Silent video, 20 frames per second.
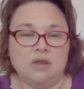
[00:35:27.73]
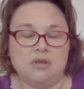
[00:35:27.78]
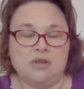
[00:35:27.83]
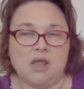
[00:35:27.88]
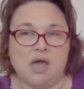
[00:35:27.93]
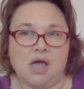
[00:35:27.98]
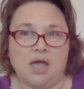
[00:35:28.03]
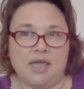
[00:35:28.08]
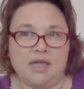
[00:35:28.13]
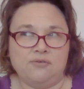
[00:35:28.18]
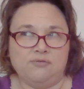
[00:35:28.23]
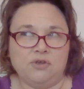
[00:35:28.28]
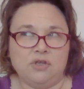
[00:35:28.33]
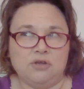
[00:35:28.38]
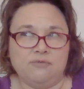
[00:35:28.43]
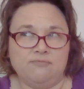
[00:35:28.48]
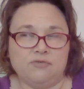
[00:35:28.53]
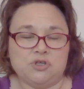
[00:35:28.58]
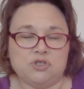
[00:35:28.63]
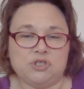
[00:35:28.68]
Not every
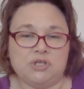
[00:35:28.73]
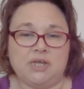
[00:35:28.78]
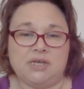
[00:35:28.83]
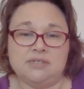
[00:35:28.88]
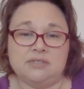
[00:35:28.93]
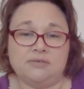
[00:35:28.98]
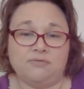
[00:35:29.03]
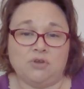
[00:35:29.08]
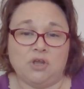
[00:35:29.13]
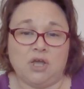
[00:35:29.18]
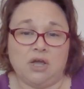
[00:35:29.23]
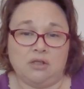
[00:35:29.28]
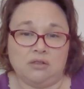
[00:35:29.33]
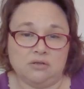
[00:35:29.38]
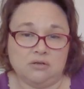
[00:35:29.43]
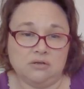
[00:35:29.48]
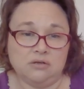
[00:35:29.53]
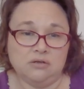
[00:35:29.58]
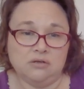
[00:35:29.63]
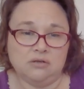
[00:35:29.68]
conversion has every
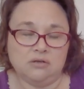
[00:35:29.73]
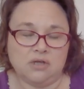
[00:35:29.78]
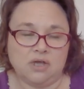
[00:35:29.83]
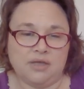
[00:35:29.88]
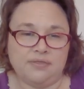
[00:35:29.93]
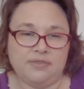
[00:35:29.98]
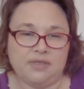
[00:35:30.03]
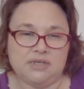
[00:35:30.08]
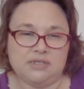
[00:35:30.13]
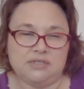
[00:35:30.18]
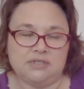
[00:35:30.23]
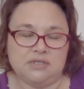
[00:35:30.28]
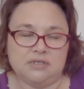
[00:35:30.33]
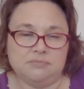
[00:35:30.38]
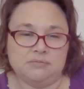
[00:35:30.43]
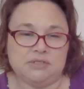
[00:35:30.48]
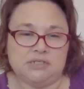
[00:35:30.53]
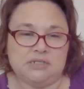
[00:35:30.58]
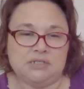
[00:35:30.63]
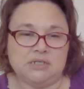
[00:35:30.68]
color. I think
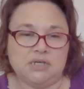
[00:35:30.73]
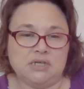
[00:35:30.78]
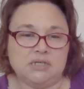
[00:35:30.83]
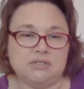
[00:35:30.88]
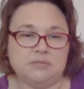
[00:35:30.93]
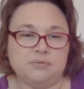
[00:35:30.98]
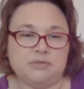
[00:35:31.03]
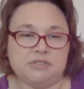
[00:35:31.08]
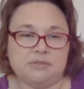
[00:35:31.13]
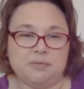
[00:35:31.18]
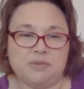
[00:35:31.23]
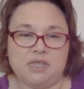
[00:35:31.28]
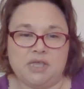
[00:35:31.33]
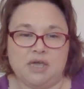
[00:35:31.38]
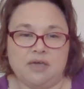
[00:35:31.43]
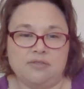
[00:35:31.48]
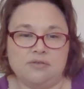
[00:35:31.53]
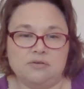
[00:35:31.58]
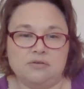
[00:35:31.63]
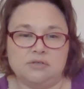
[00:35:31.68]
DMC does, but some of the
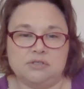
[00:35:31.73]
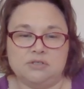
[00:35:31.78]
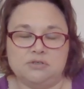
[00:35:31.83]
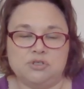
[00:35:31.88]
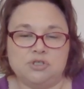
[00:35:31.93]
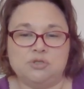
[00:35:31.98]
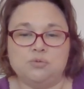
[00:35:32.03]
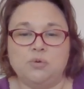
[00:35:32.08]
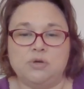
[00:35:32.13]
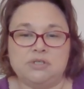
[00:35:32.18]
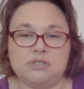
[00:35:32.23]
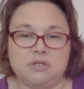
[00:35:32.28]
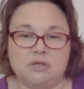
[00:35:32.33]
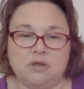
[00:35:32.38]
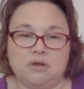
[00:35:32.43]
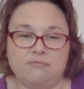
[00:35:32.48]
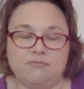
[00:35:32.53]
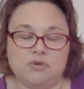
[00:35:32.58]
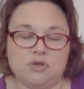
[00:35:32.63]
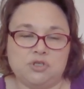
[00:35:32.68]
others, there just wasn't a
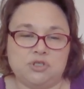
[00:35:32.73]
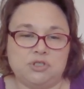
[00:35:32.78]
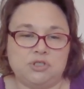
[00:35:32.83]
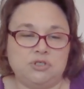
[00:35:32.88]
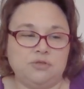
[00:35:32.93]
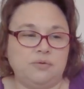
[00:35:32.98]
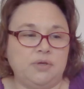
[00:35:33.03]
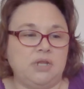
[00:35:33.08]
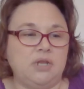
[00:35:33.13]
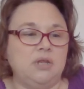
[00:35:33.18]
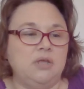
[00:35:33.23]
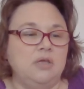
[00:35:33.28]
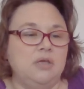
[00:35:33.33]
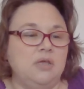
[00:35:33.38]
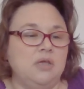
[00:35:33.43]
conversion to it.